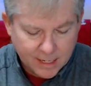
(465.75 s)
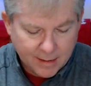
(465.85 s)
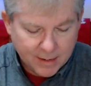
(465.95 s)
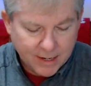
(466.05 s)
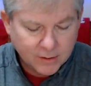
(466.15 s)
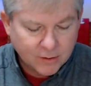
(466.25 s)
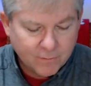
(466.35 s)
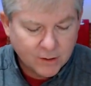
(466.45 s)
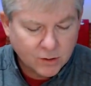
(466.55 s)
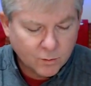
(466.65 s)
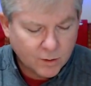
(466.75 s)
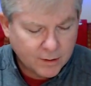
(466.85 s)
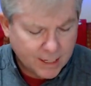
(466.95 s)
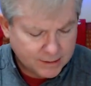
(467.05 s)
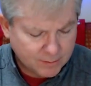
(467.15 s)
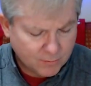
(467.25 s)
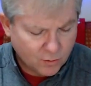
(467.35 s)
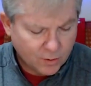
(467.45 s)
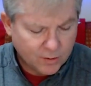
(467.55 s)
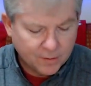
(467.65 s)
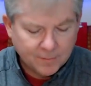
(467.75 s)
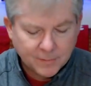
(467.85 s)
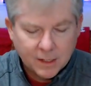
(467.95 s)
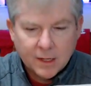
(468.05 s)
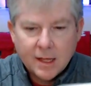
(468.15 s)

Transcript: And then here's a Vigil one that's embroidered.